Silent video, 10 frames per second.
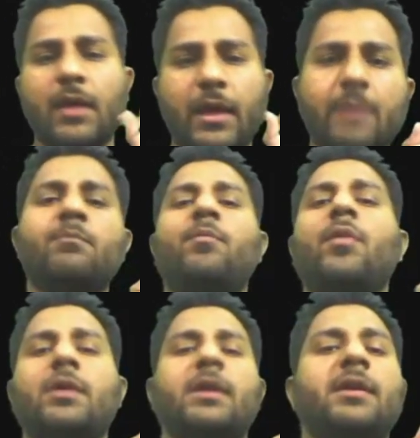
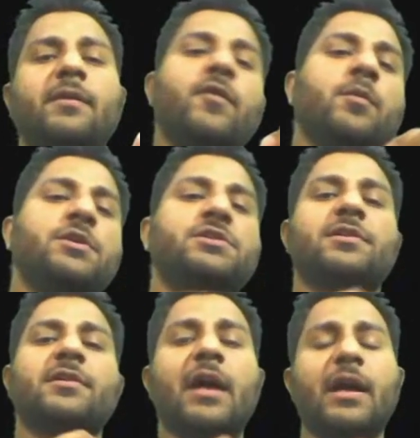important information
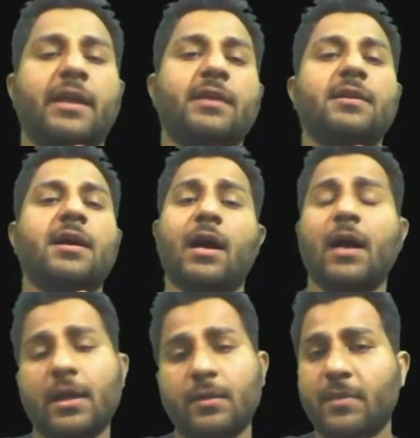regarding the
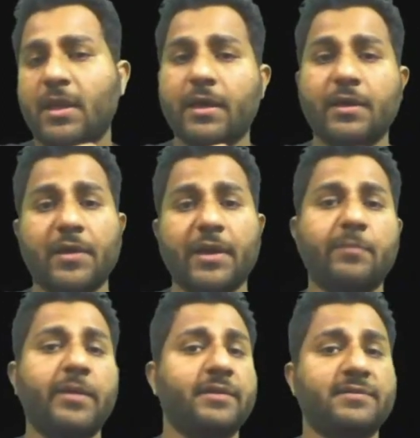RBI Grade
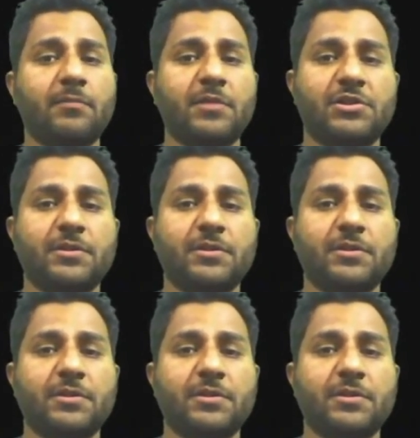B examination.